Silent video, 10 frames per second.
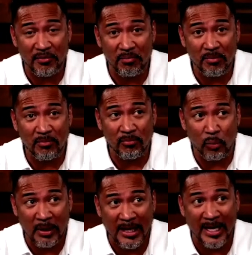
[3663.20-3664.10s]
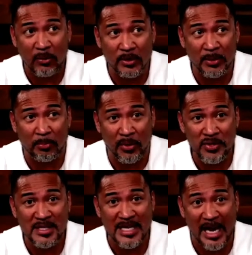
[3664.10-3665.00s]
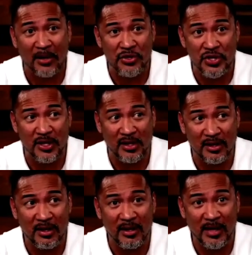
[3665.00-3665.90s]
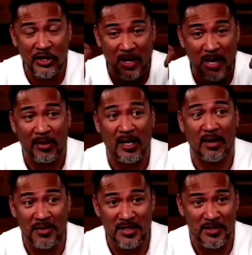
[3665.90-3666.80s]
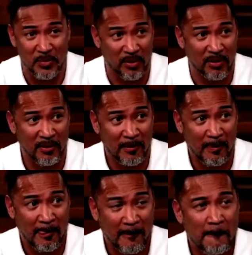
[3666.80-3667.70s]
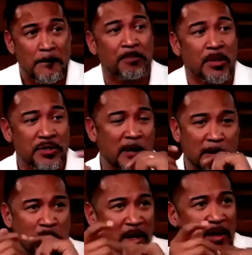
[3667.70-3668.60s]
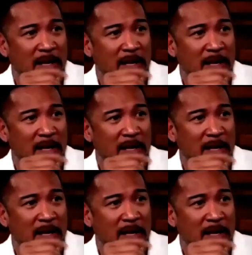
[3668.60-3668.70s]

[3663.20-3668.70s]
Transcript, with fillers: of relate with the person's energy that you're having conversation with 100%.